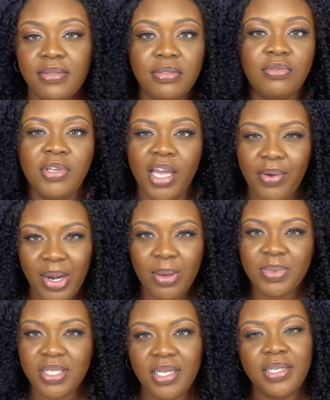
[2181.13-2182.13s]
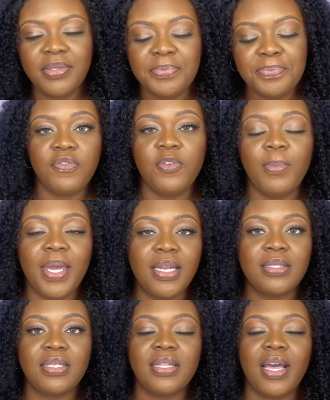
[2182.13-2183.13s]
You get what I'm saying? If you made
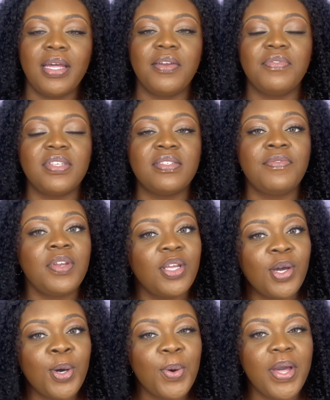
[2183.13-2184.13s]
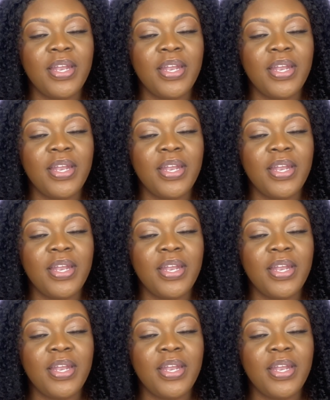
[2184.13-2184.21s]
it to the end of this video